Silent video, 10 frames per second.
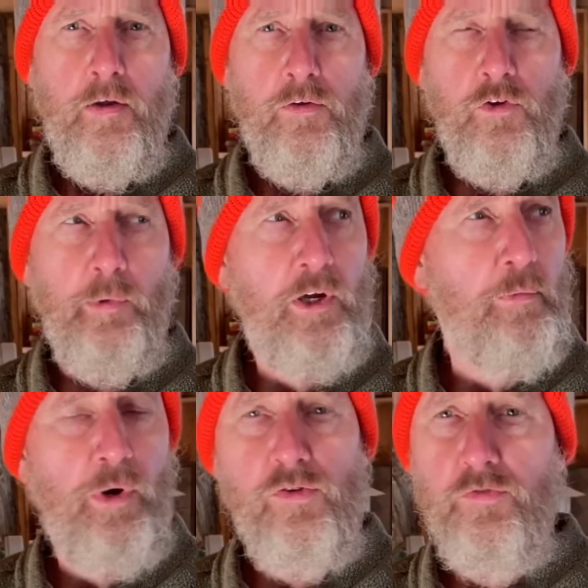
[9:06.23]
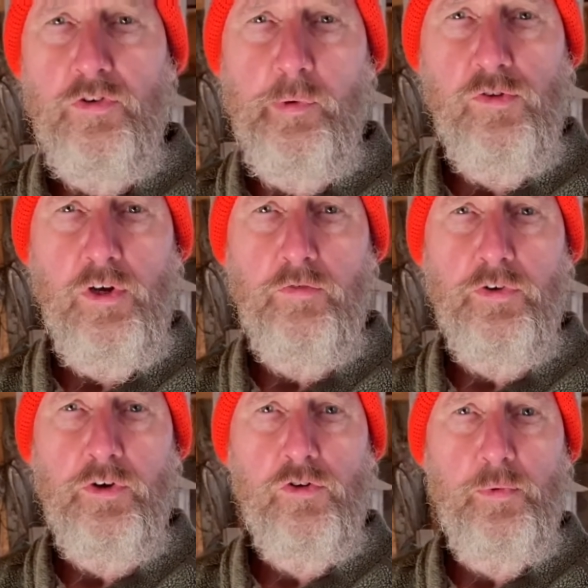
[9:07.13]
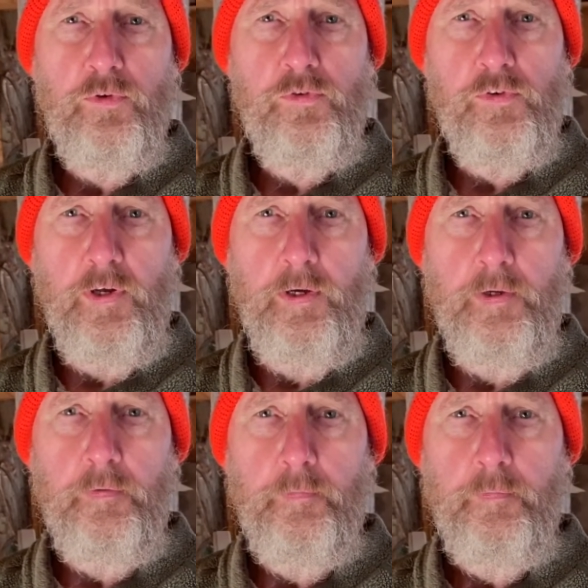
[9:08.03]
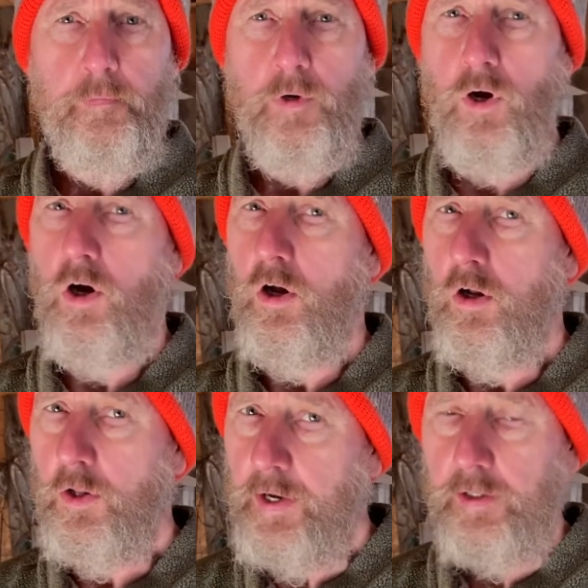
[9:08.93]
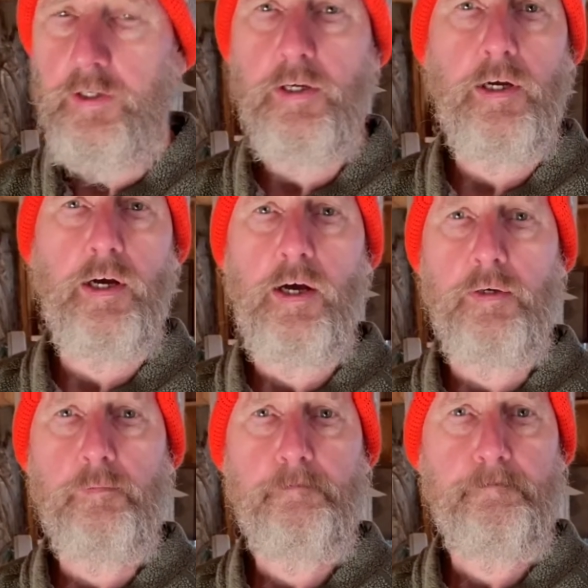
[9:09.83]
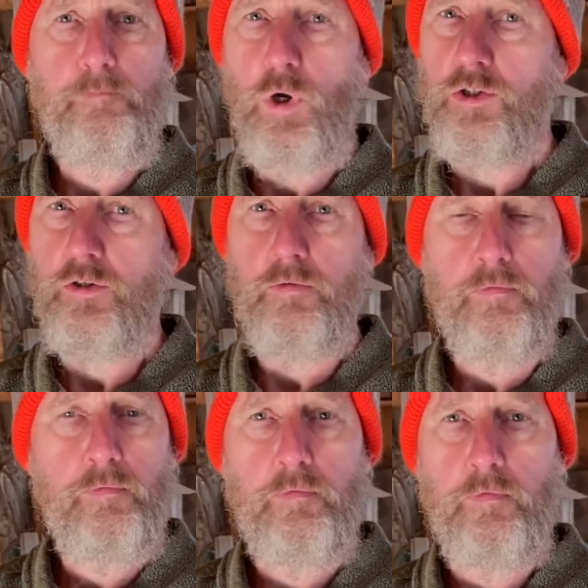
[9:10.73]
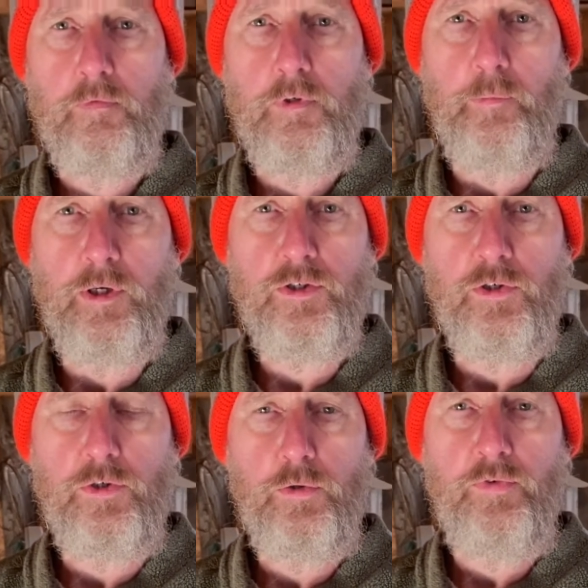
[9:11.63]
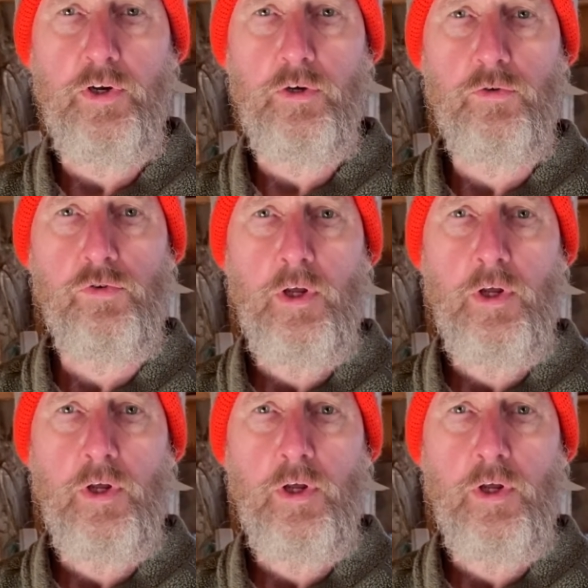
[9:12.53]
I'm making a present for my son for Christmas. All the technique I got watching a bunch of YouTube videos.